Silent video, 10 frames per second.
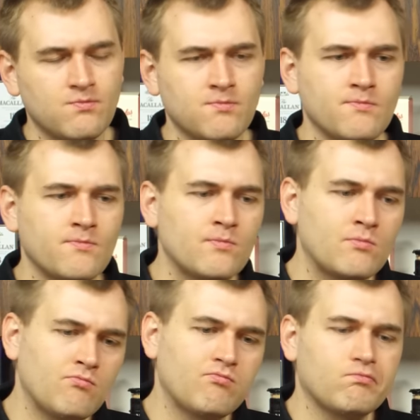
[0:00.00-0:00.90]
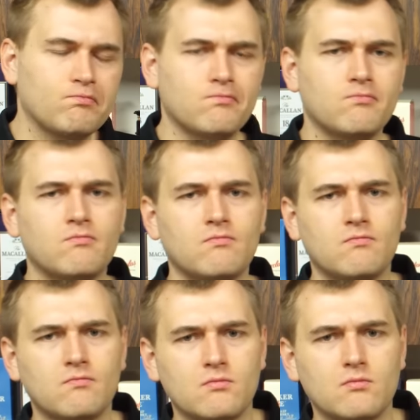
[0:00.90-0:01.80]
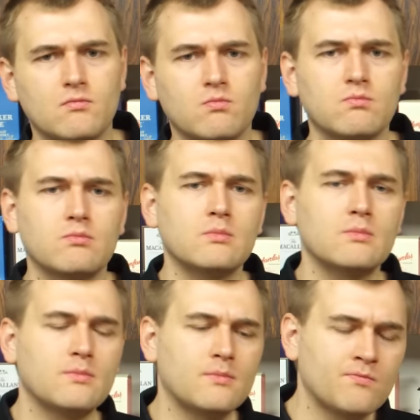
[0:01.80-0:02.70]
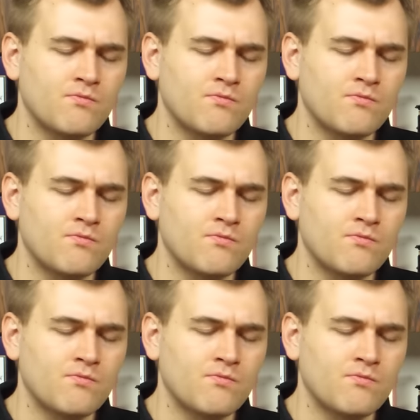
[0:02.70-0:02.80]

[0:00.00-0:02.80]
(silence)